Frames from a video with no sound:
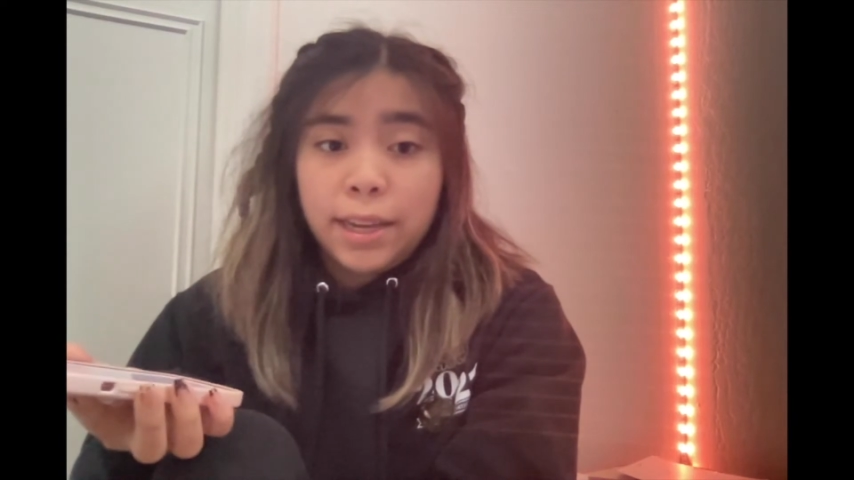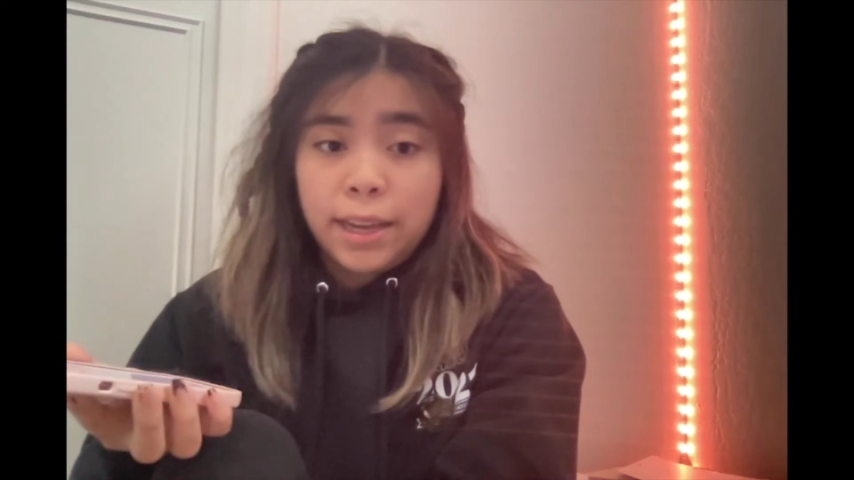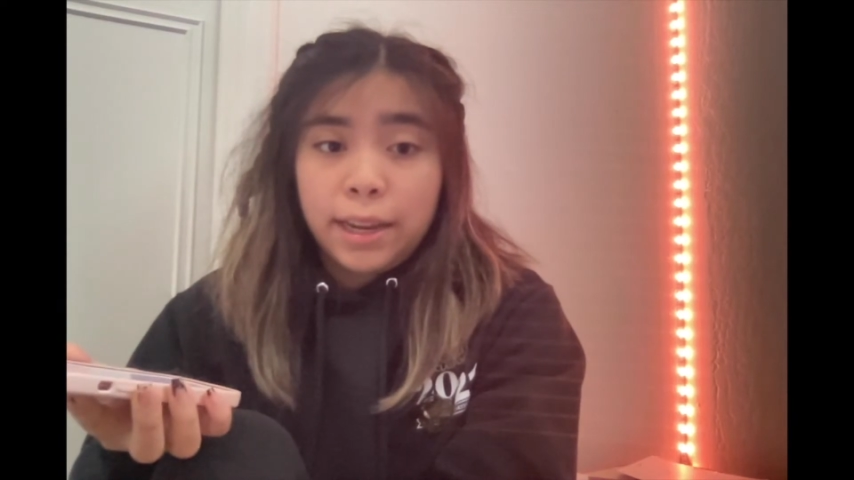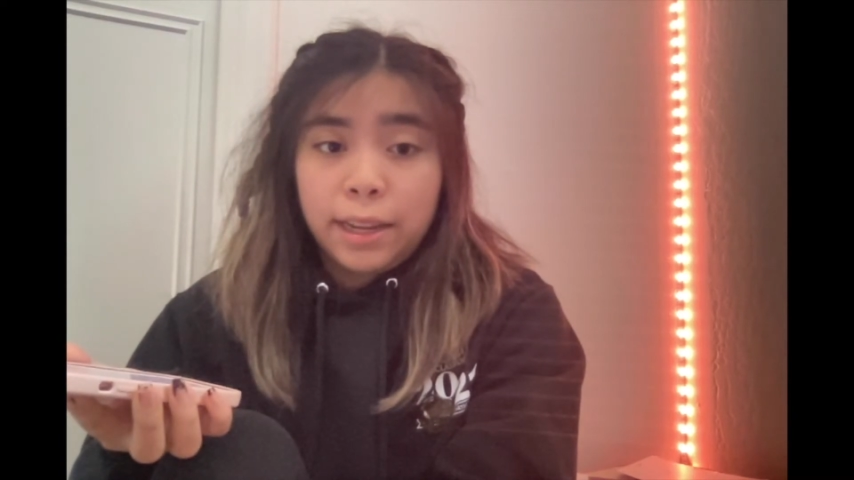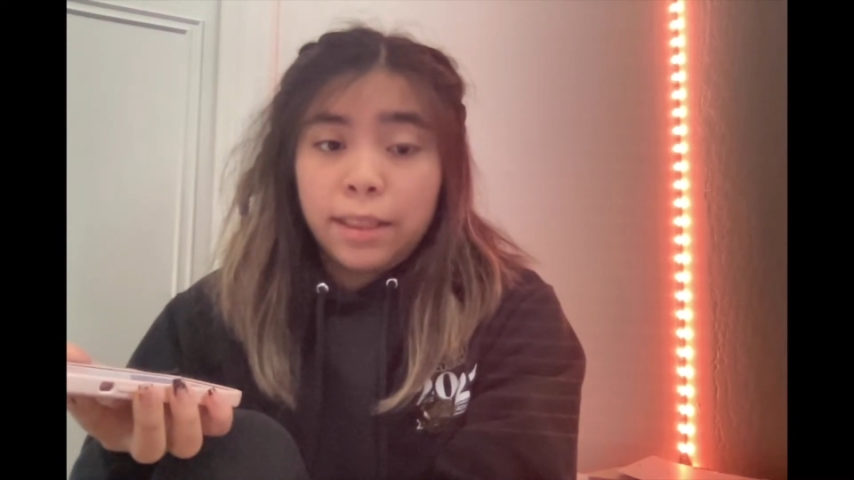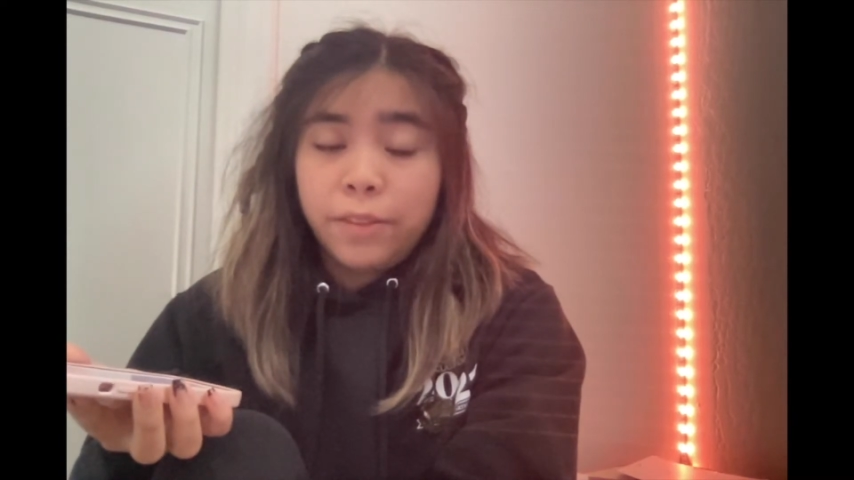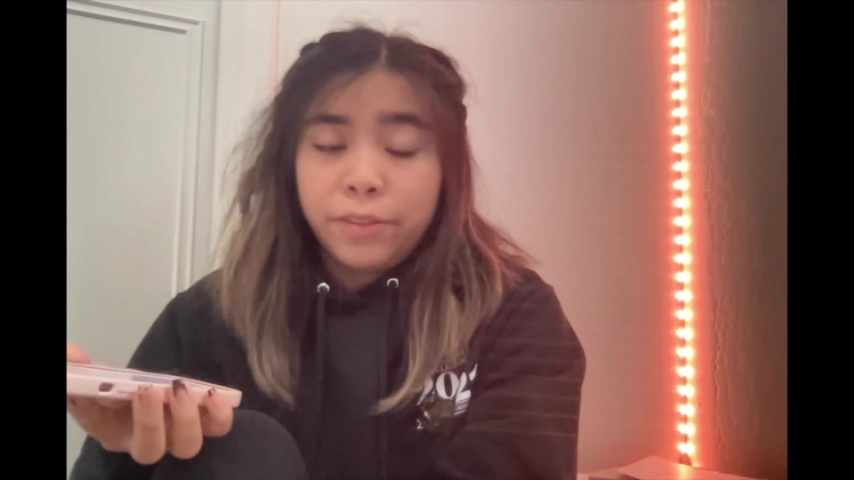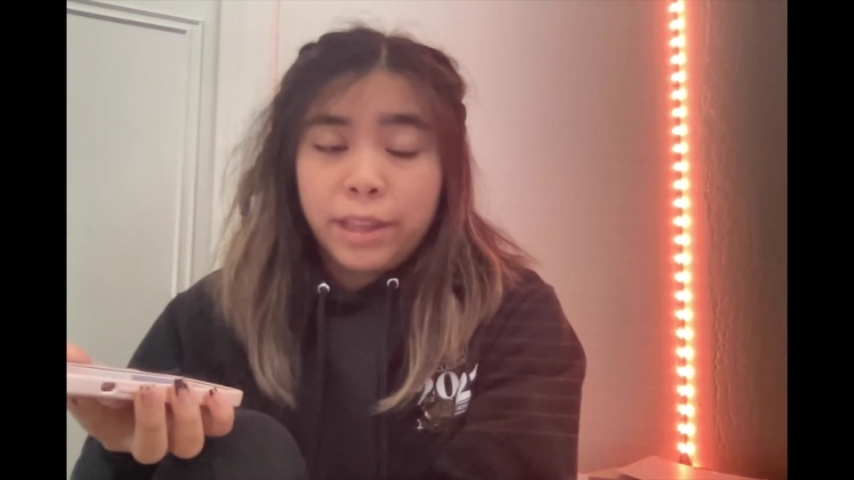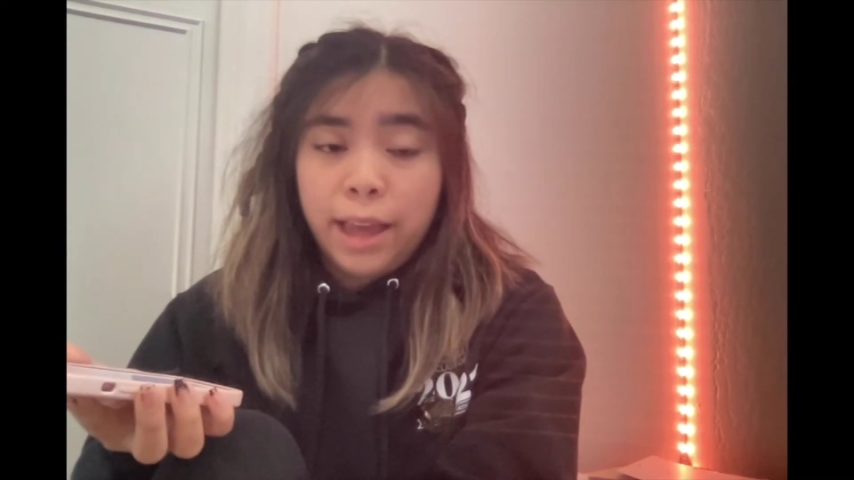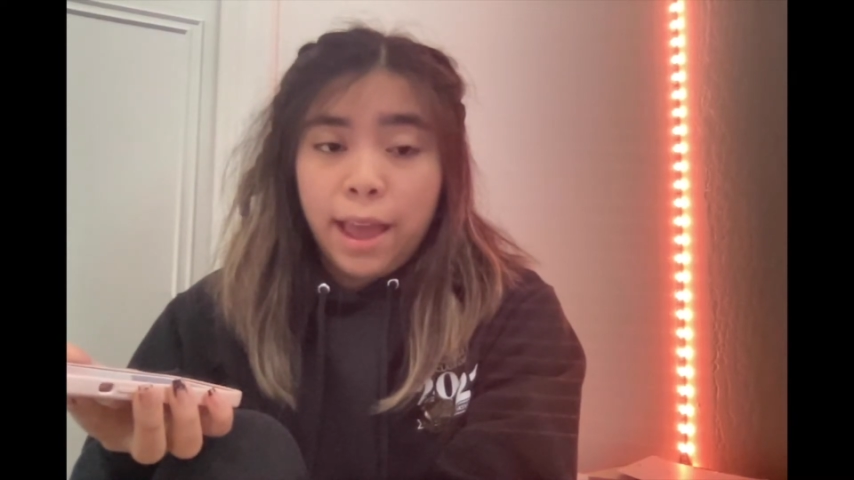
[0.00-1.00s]
And I
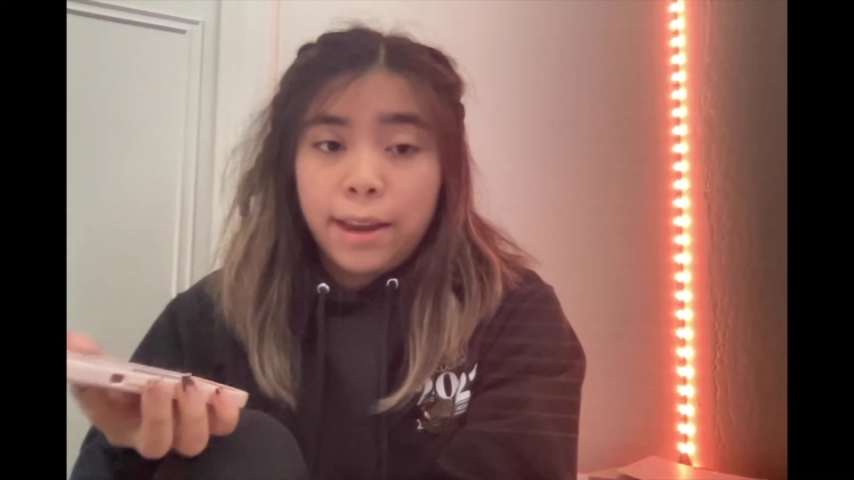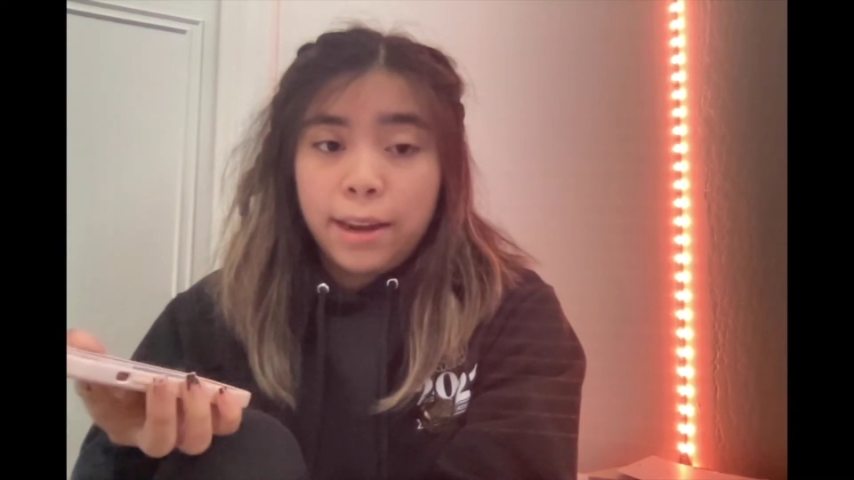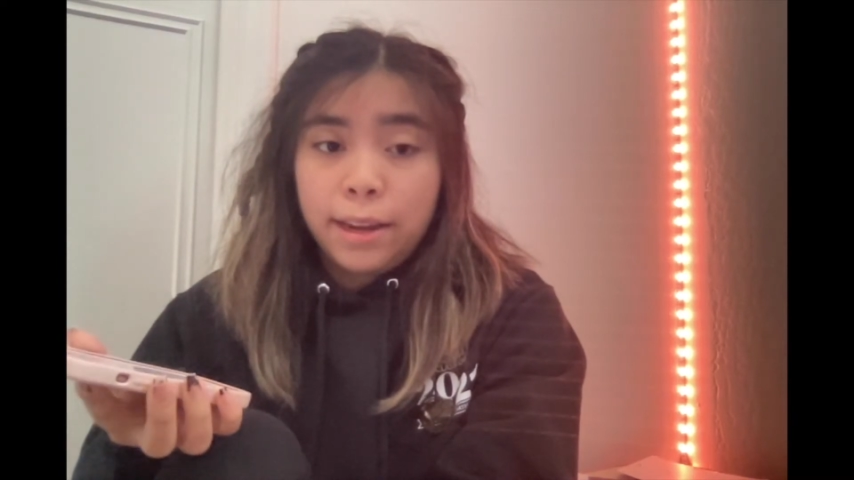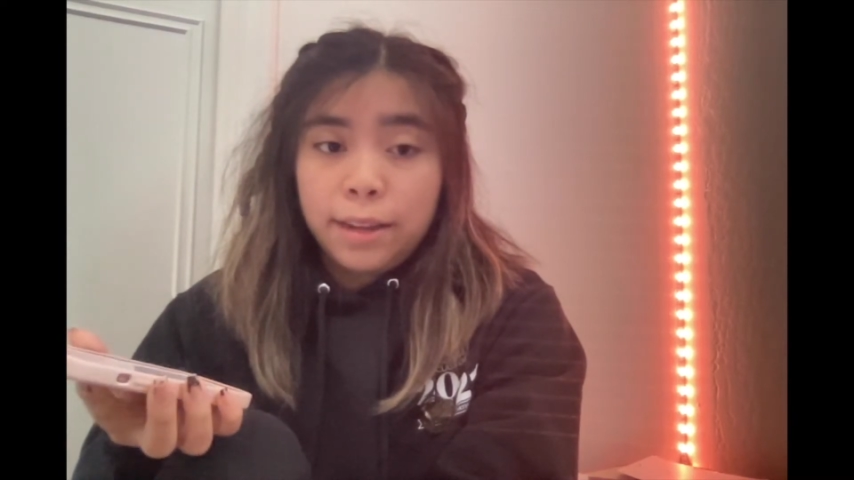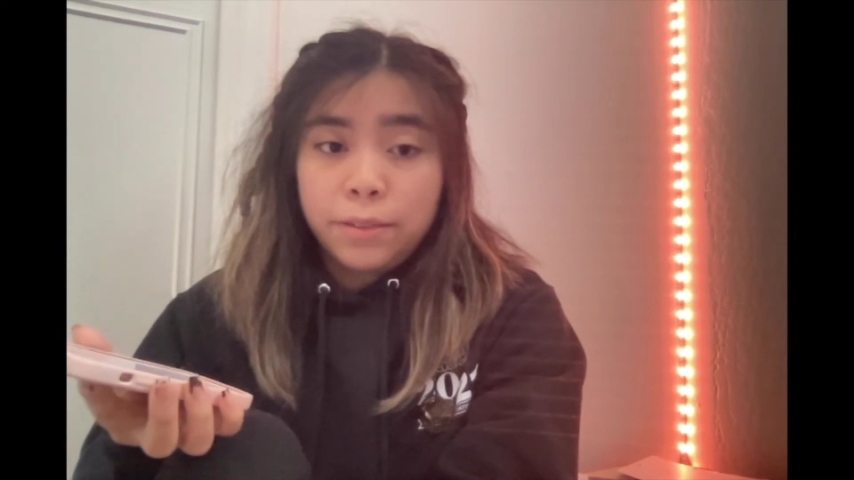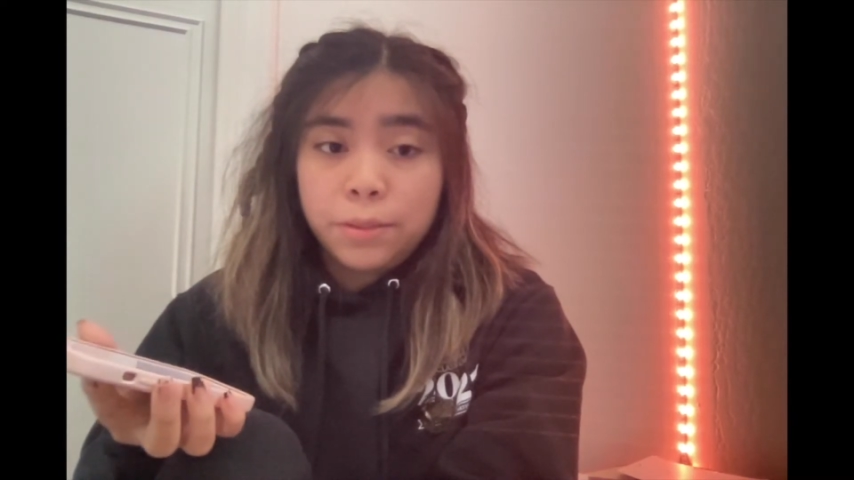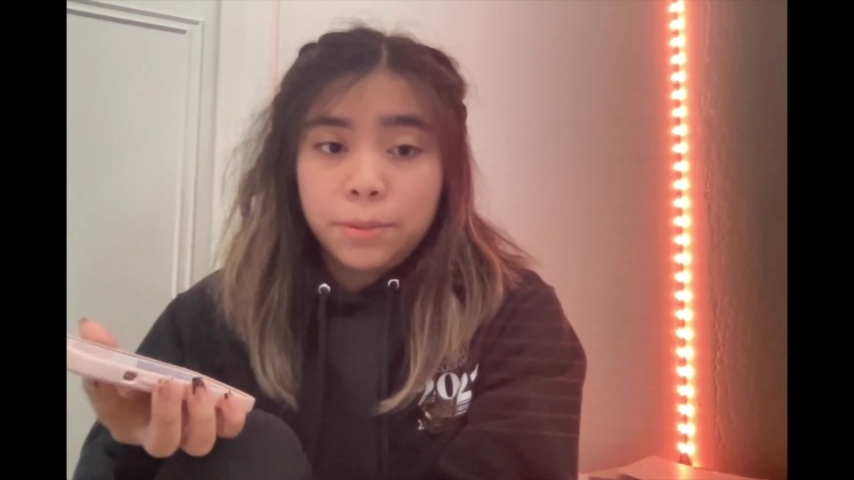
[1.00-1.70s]
love that. It was